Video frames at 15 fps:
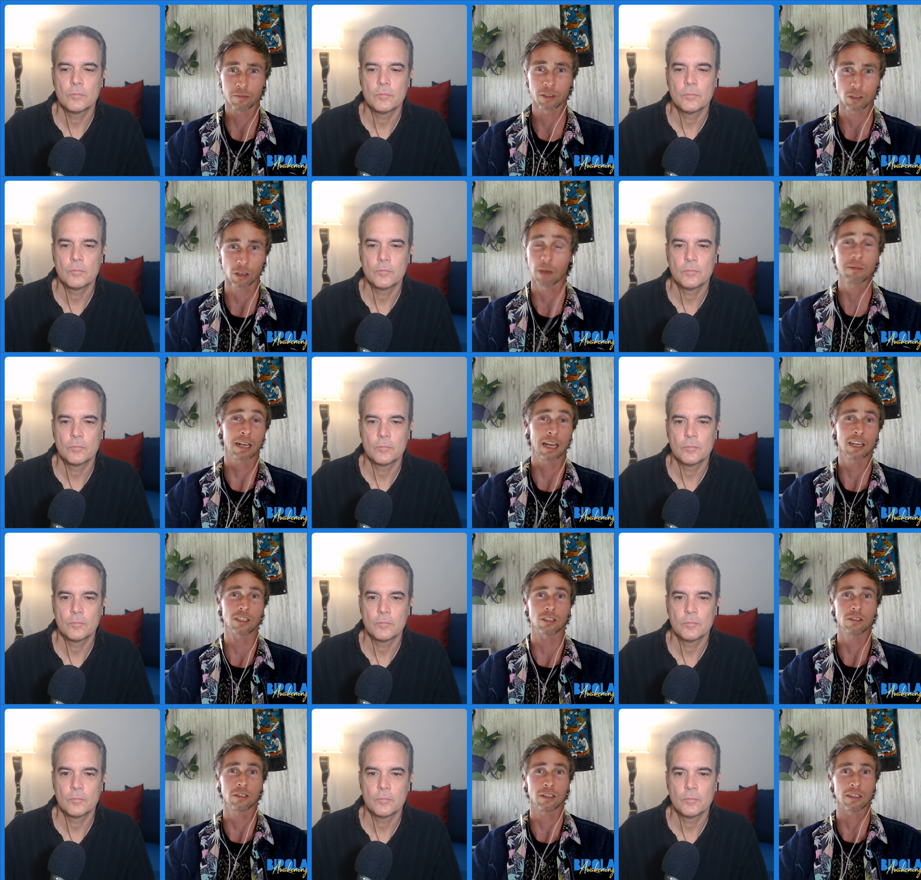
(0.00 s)
Speaker 1: So I'm glad you're
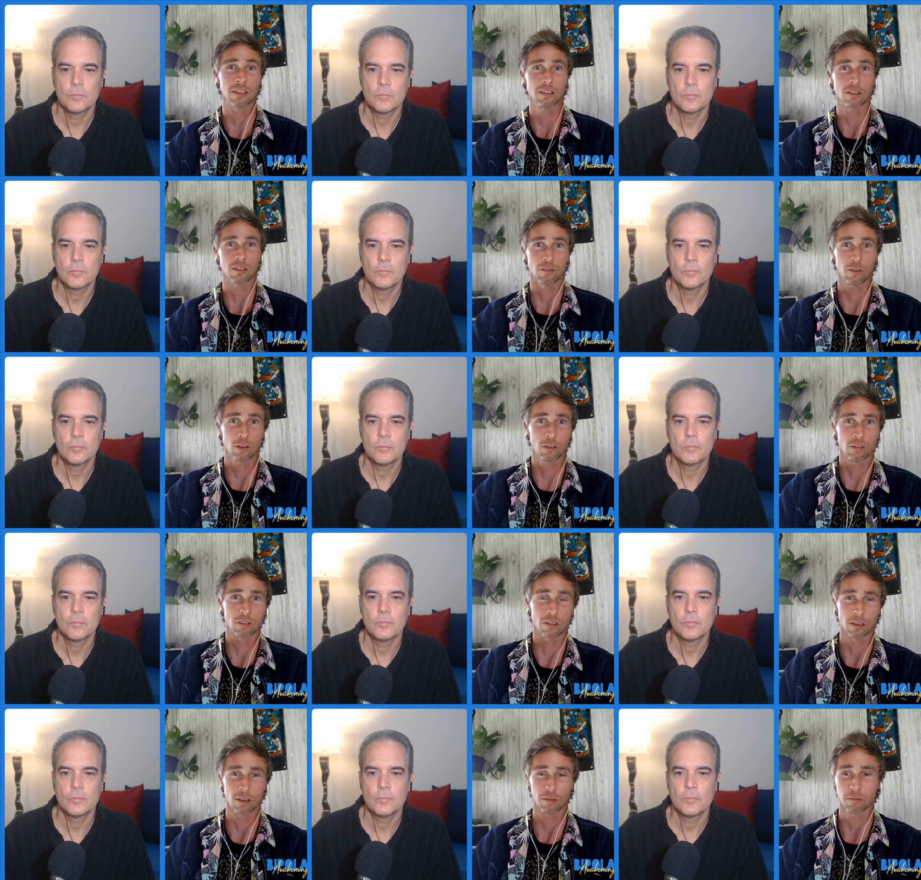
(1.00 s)
doing these interviews.
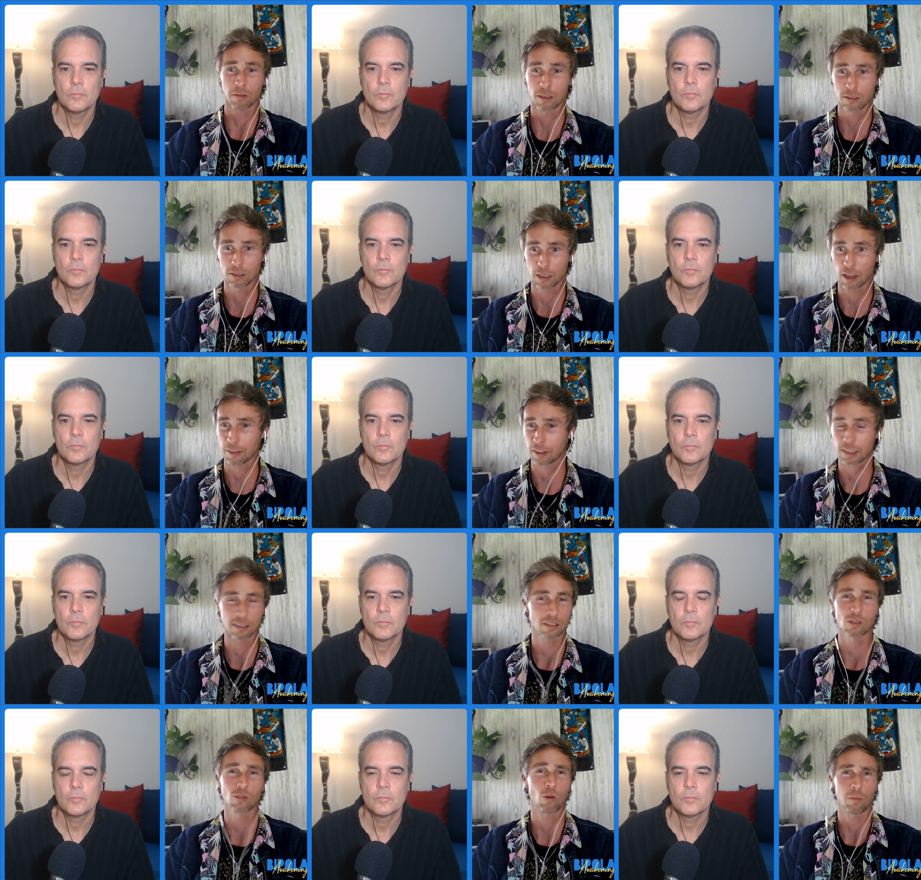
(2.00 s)
Um, I think this
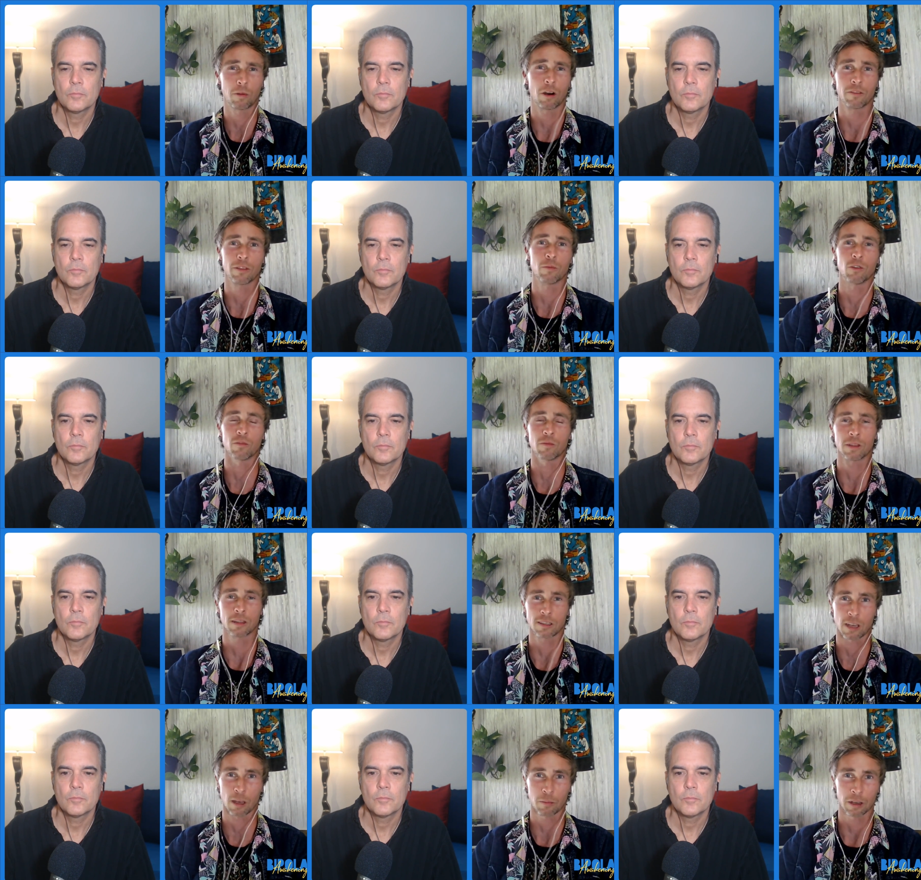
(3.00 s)
is all part of the movement that's
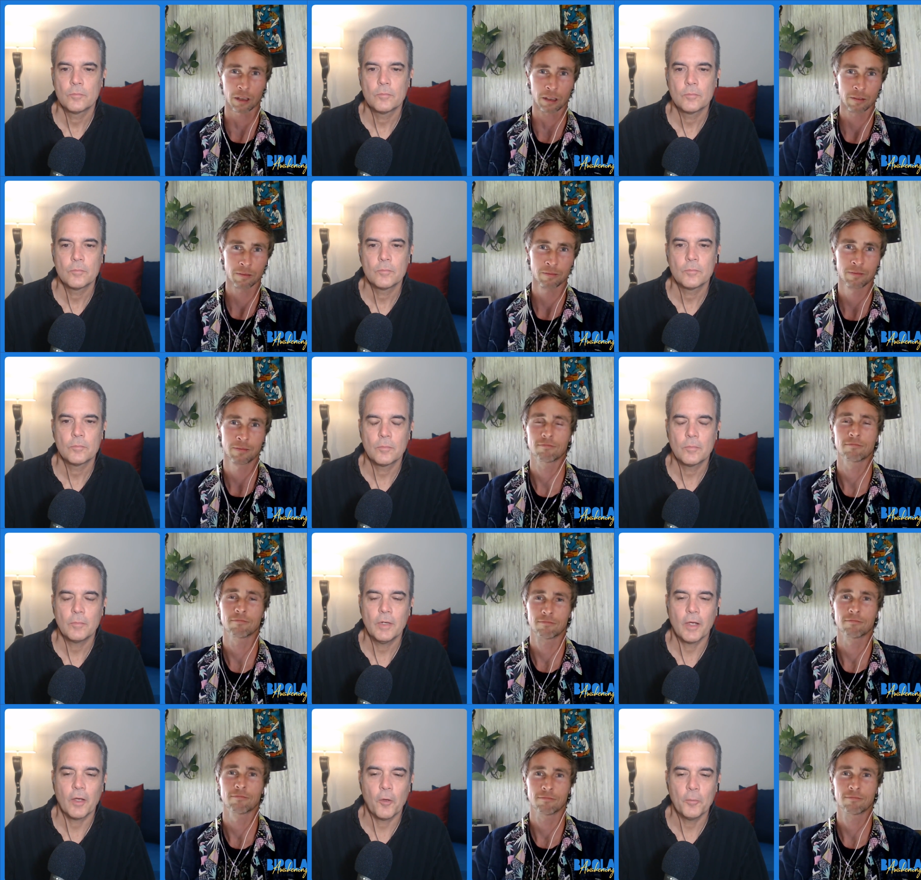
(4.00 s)
happening.
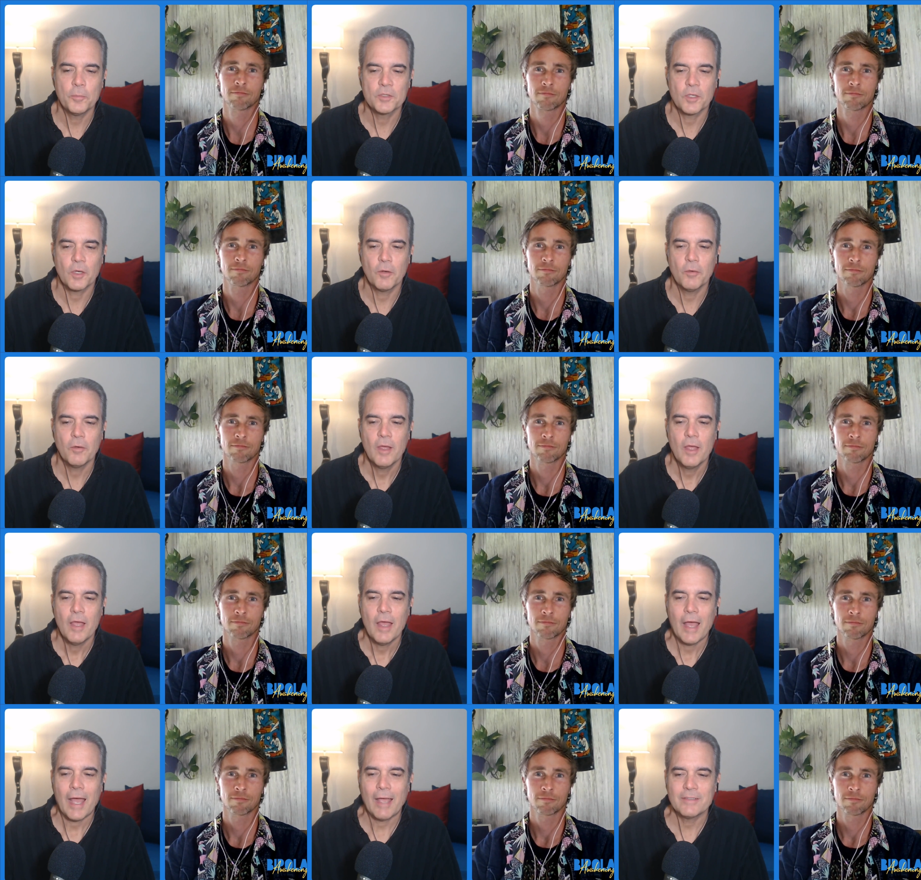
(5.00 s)
Speaker 2: Yeah, I hope so.
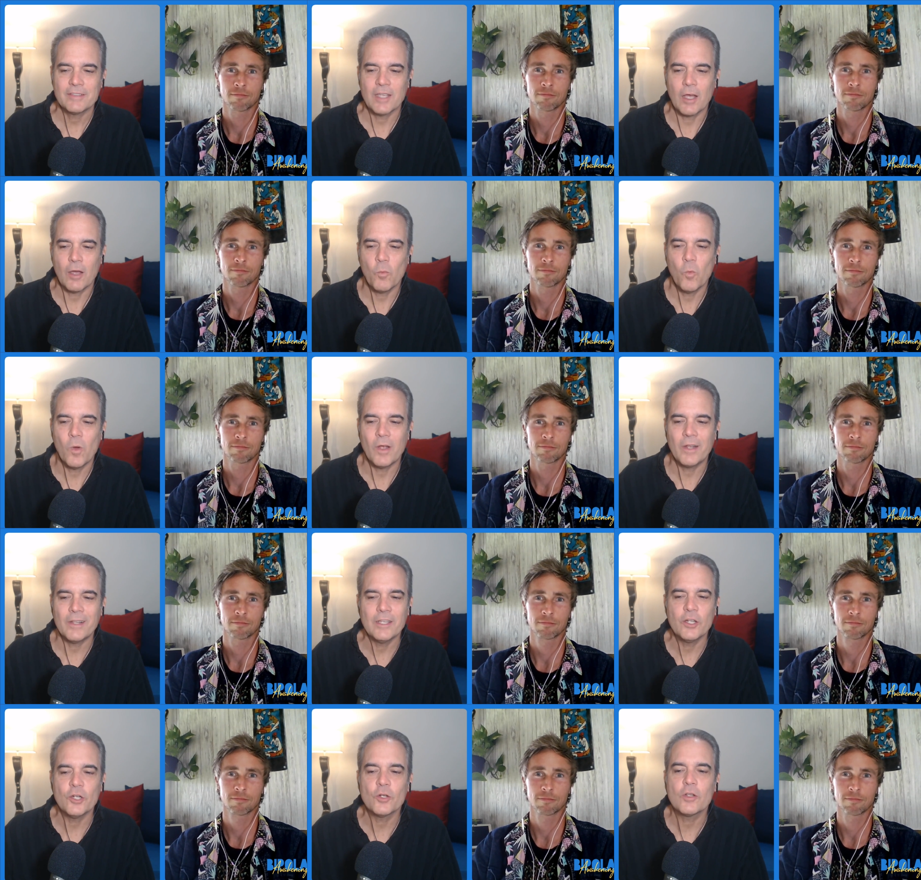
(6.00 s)
I saw one
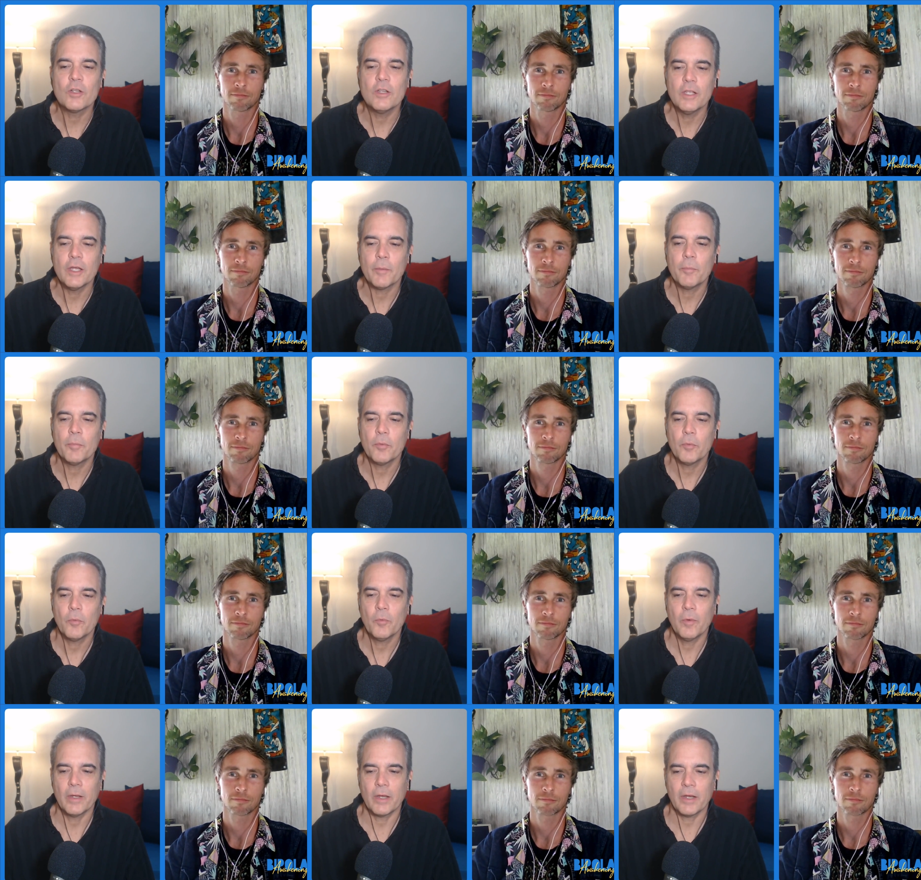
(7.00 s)
little clip
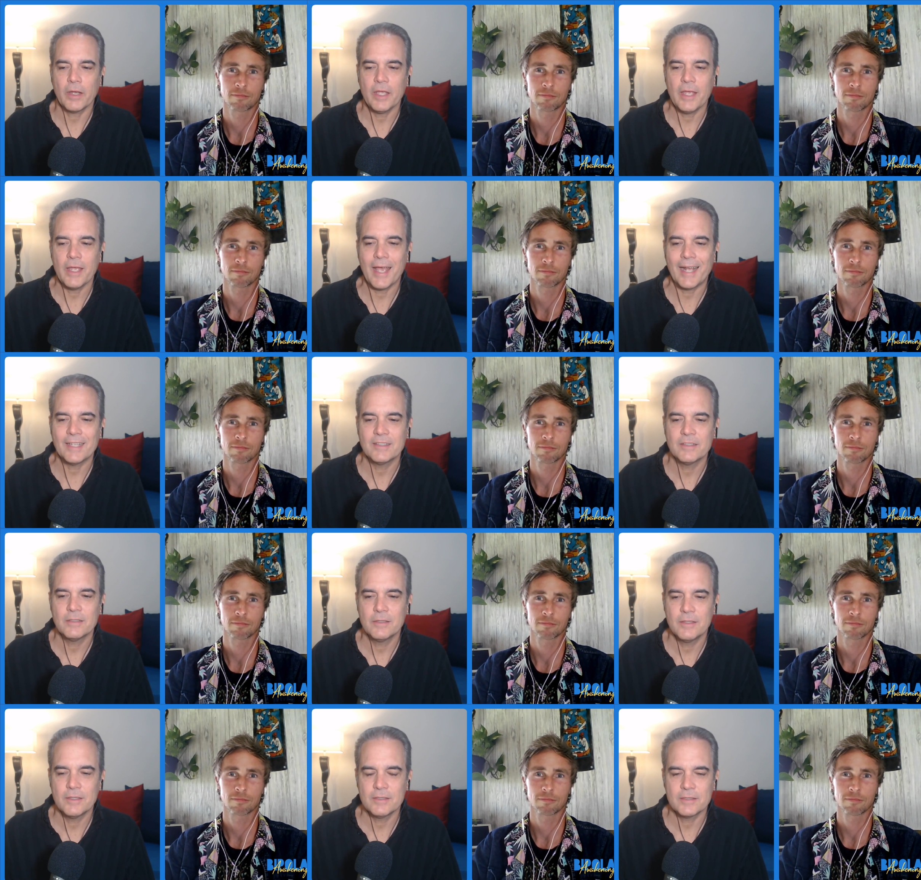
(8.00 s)
where he had
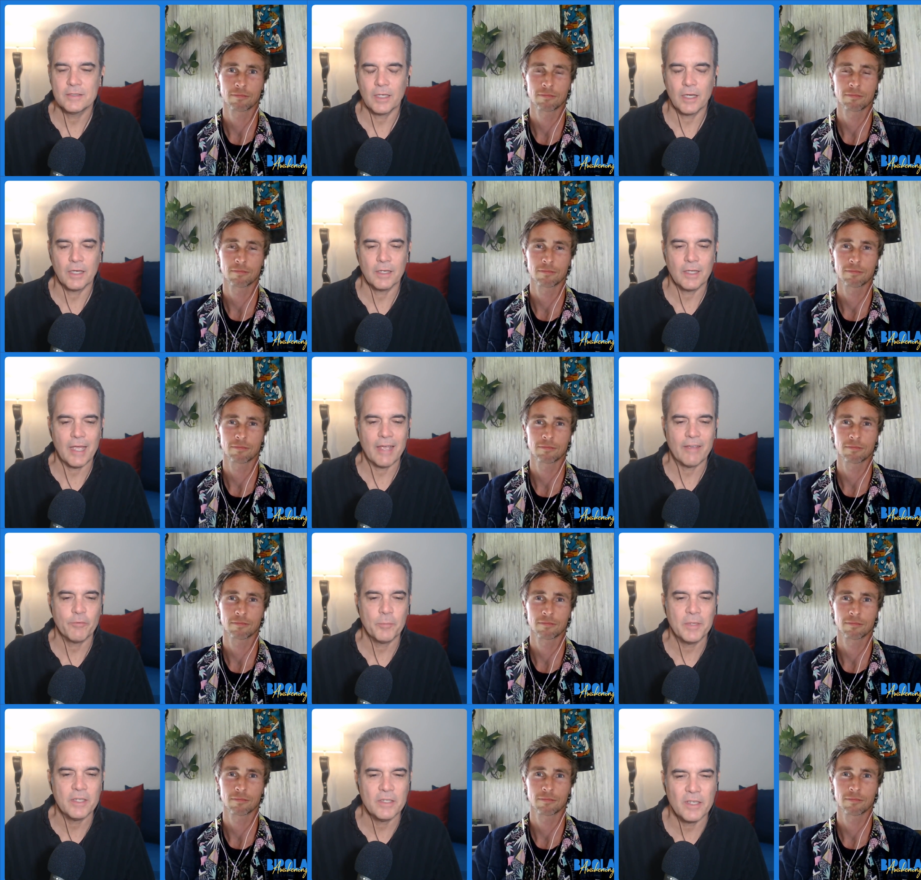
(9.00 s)
this uh, guy
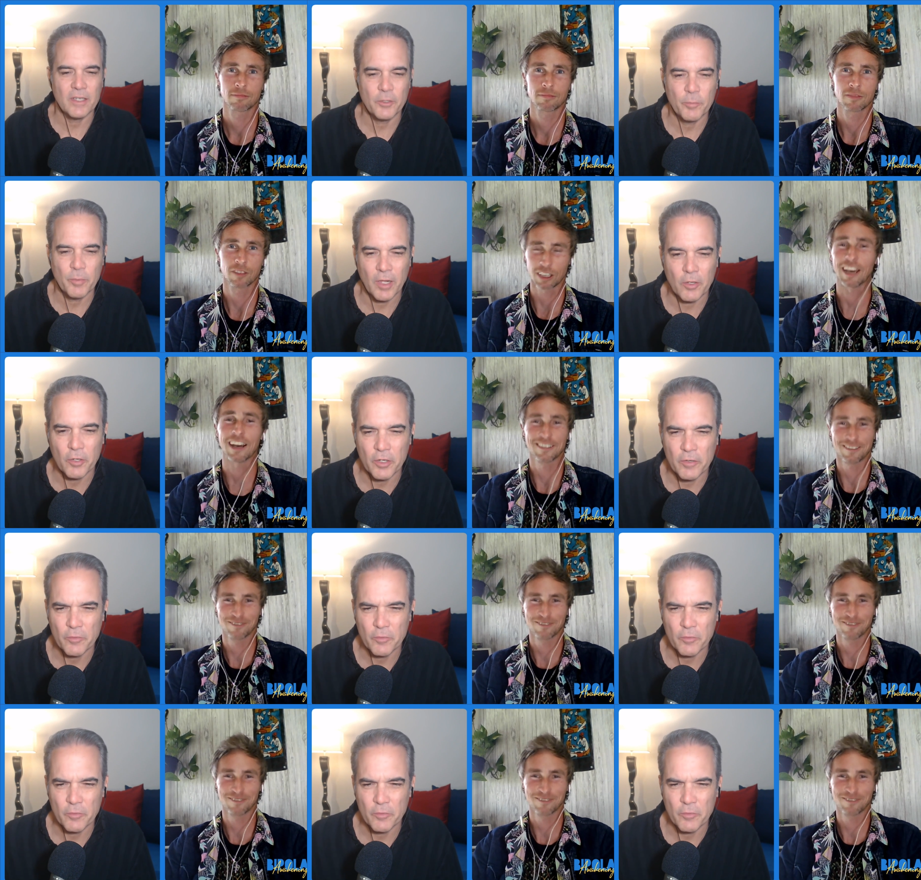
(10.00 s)
from India. You probably yeah. heard of